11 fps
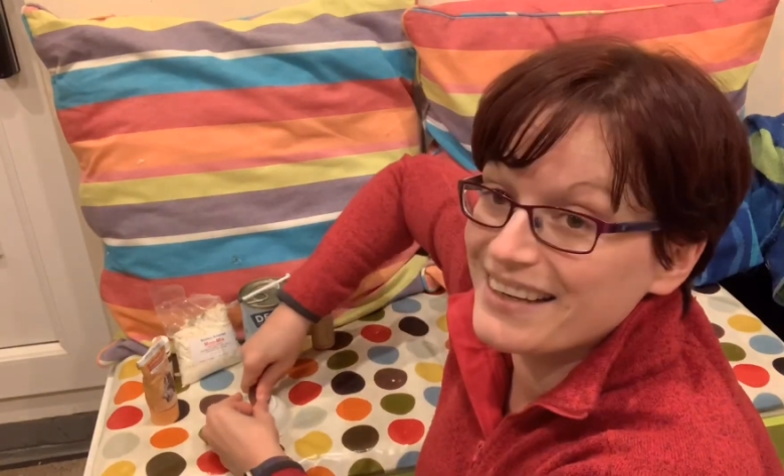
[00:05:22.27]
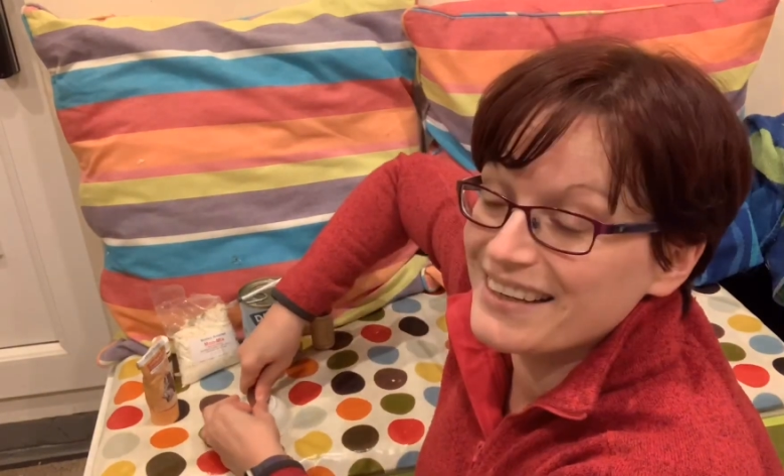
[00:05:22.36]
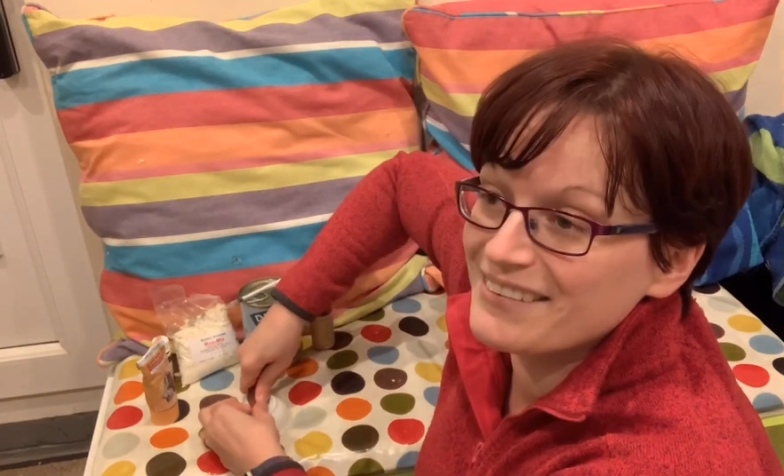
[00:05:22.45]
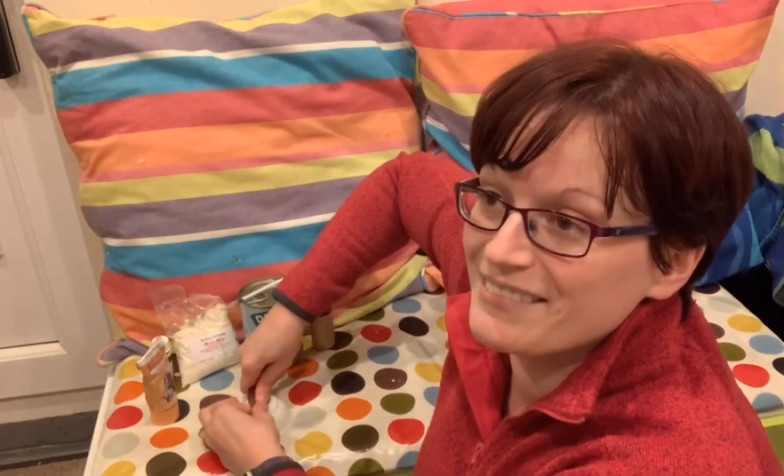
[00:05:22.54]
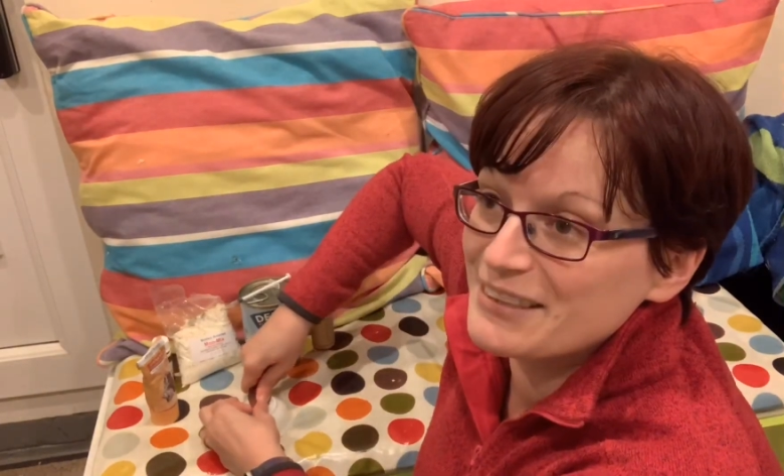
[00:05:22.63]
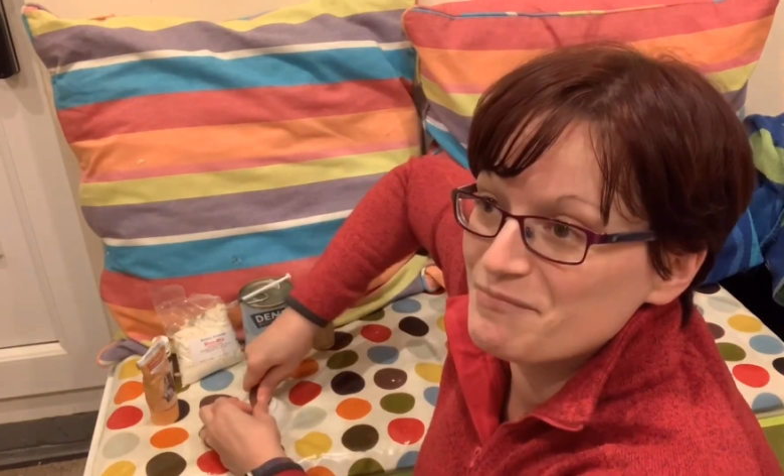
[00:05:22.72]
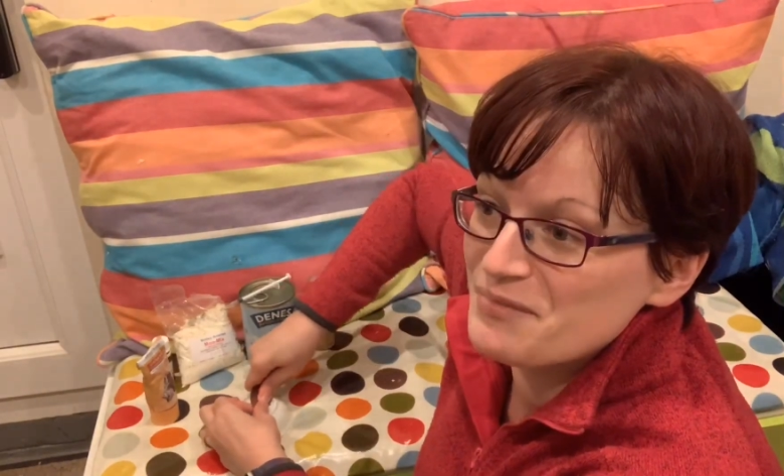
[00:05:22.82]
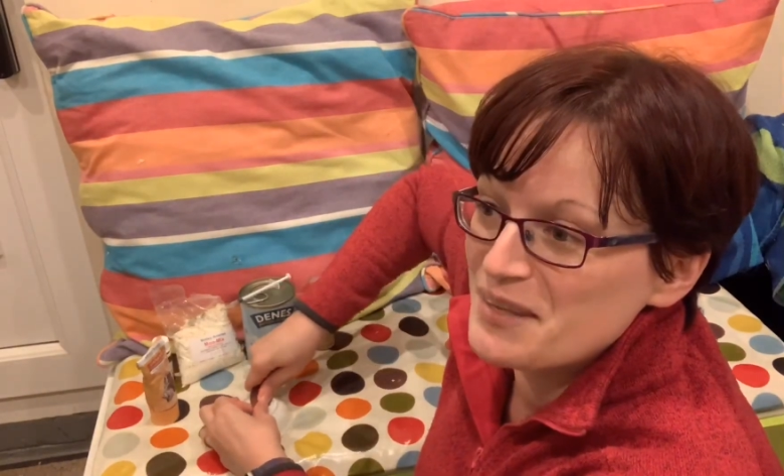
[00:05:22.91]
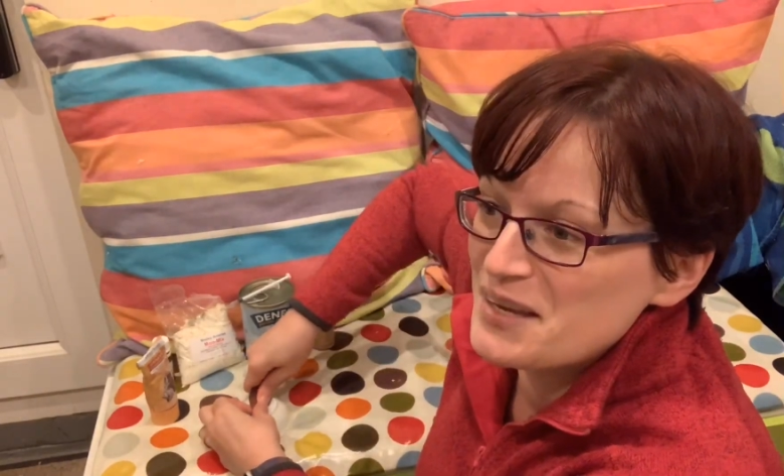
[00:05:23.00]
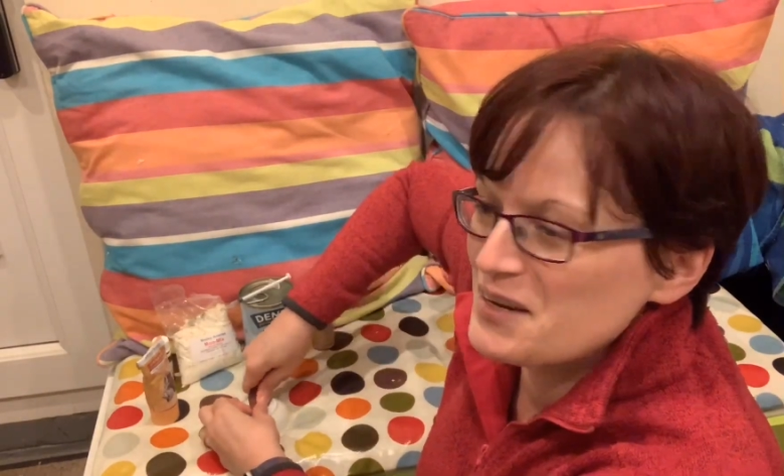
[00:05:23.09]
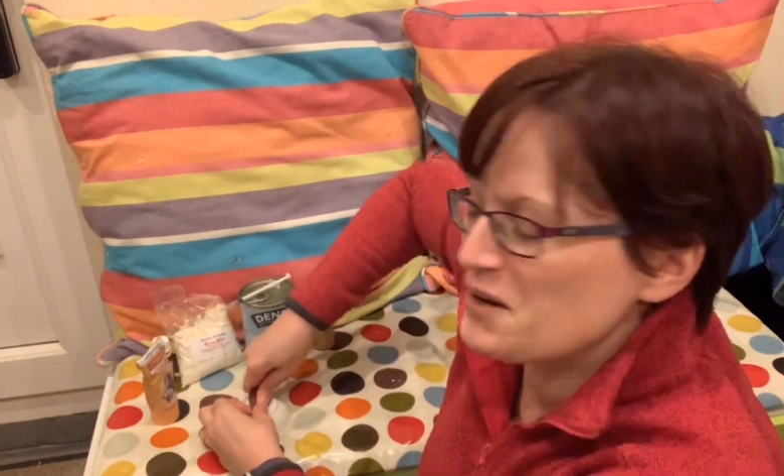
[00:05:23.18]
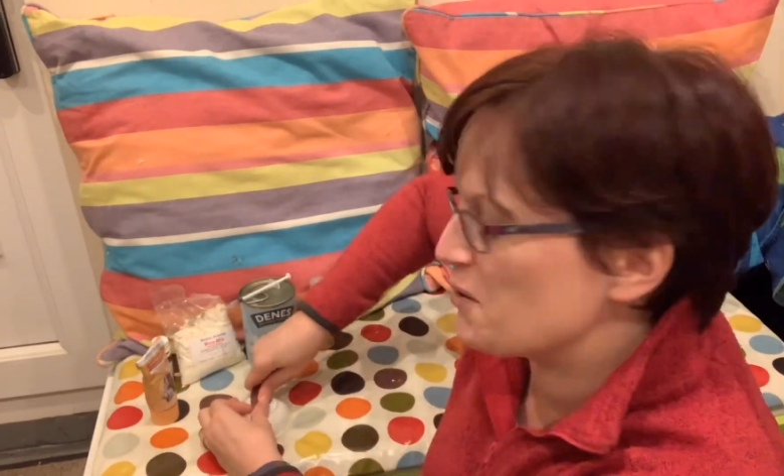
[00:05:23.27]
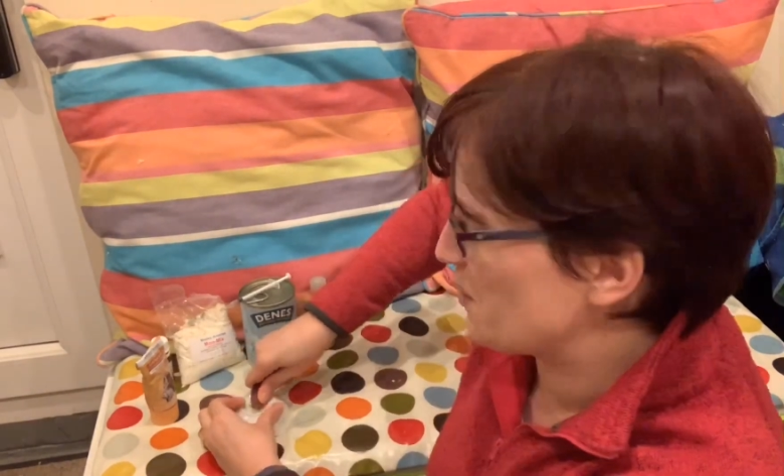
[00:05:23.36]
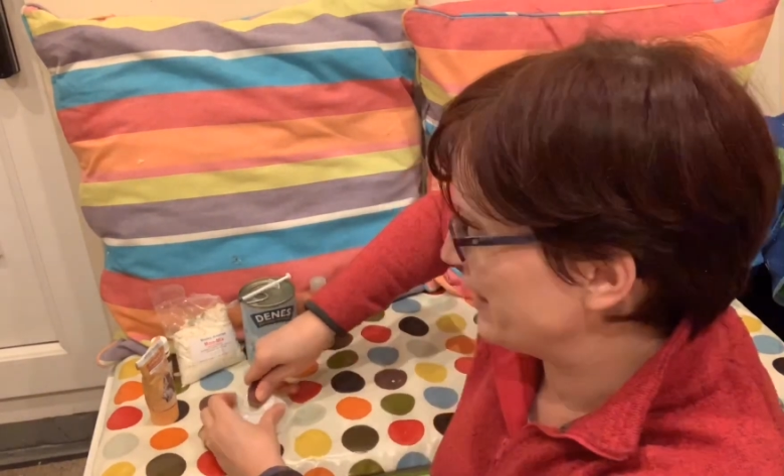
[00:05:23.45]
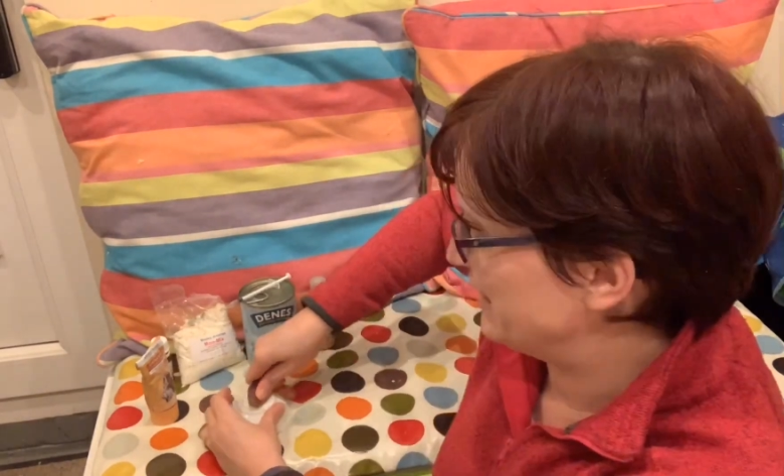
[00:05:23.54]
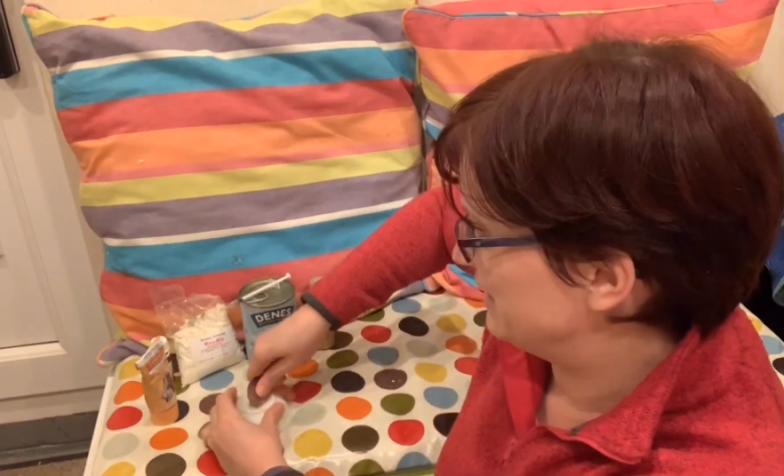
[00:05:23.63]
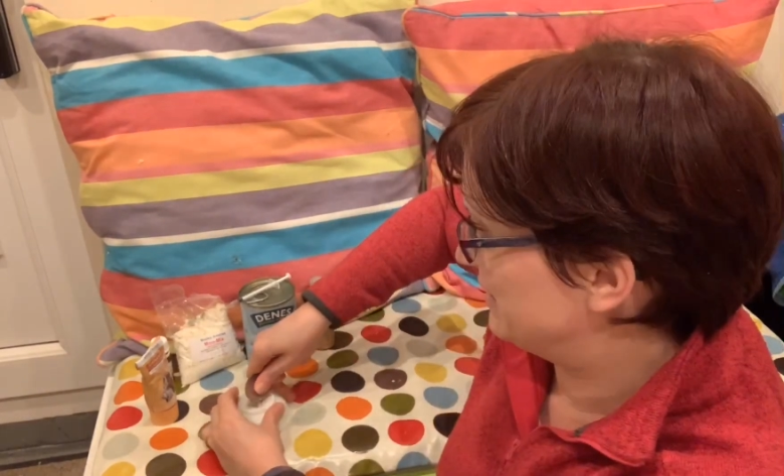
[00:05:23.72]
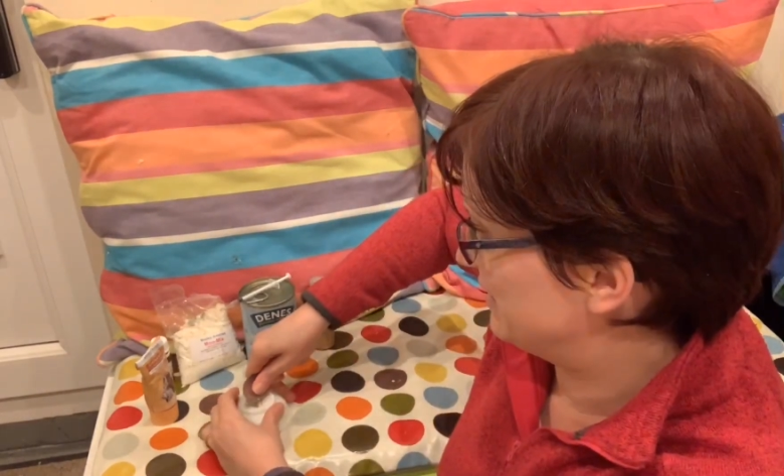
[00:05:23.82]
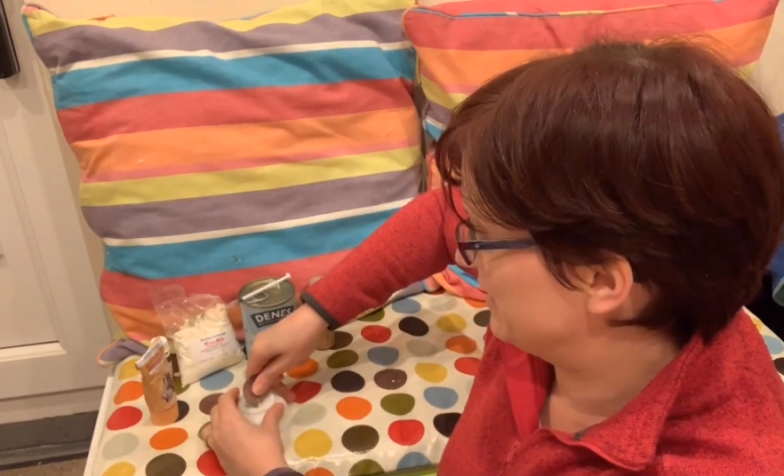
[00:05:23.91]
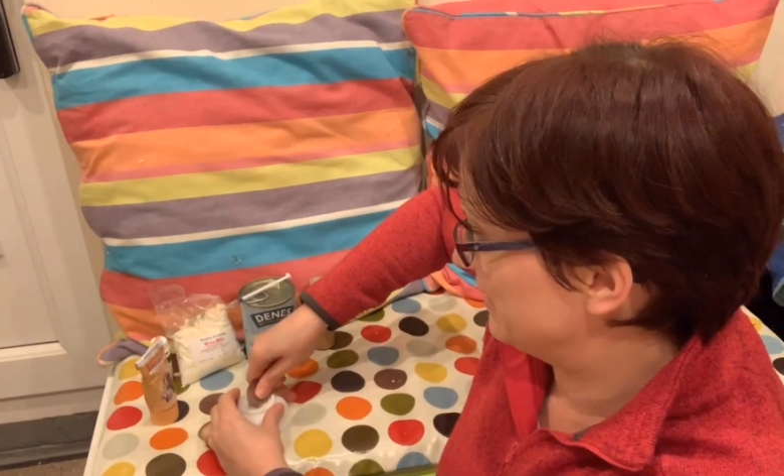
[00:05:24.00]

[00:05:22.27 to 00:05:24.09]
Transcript: are quite